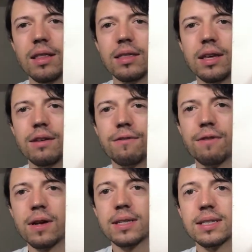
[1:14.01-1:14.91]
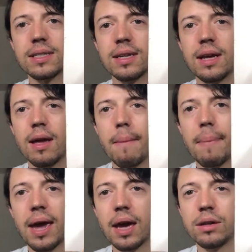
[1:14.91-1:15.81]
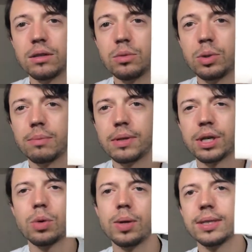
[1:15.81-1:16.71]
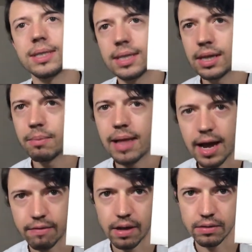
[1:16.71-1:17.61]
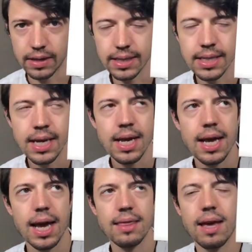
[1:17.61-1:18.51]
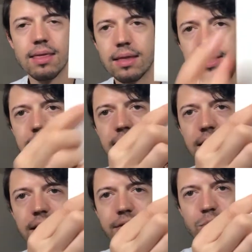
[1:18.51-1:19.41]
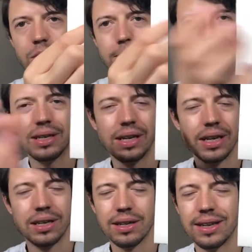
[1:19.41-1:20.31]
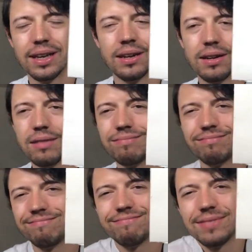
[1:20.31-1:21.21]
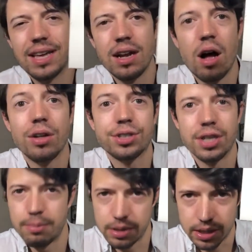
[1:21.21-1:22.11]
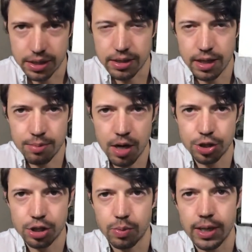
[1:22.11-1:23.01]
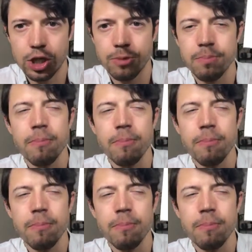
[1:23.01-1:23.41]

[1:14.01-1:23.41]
The front panel will be quilted in the black velvet, and then the sleeves will be in an alternate material. I'm not sure which.